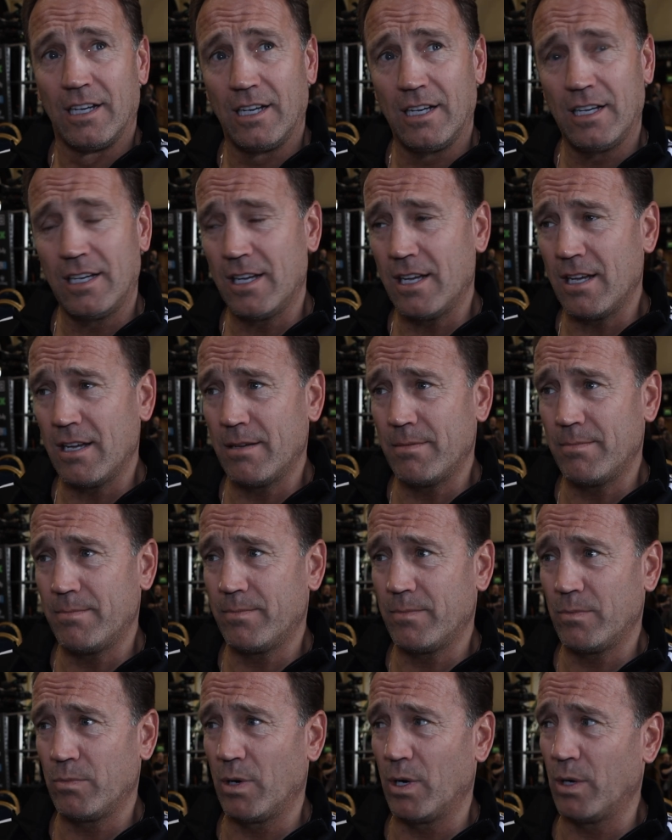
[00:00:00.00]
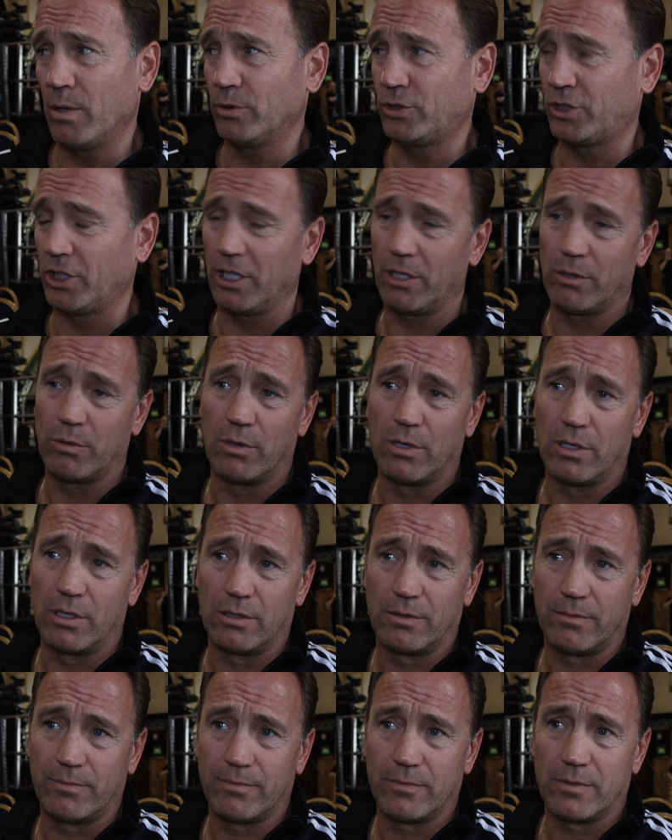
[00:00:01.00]
Well, do you know
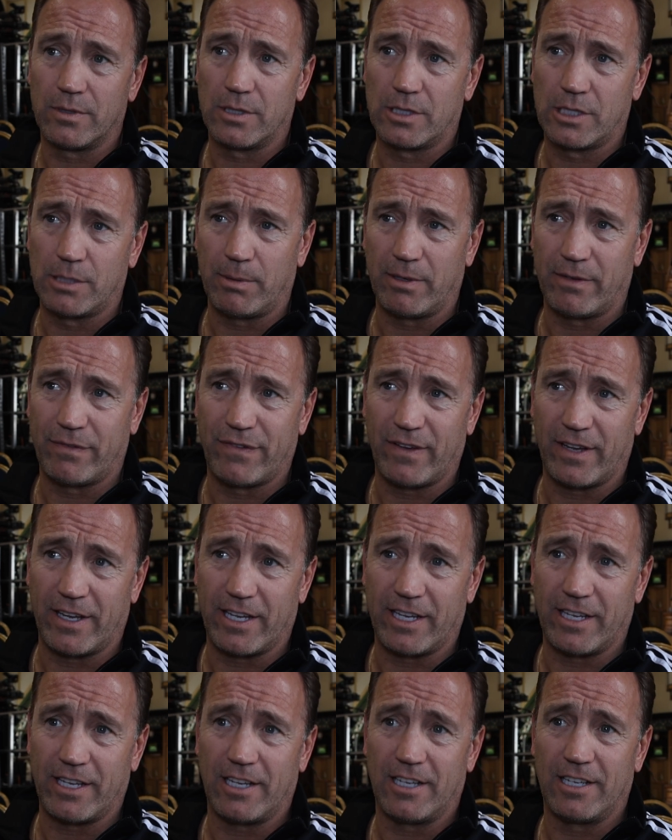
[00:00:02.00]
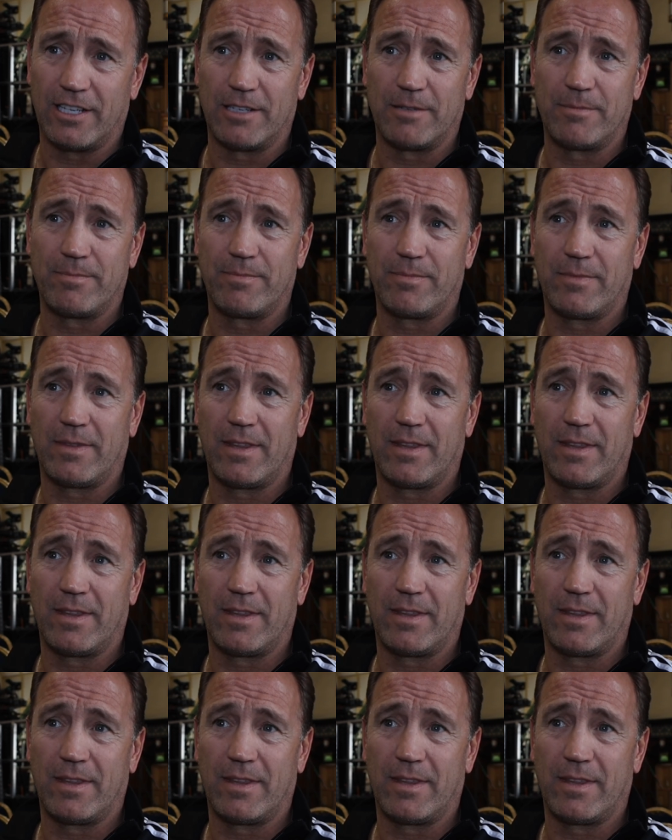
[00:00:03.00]
what? To be fair,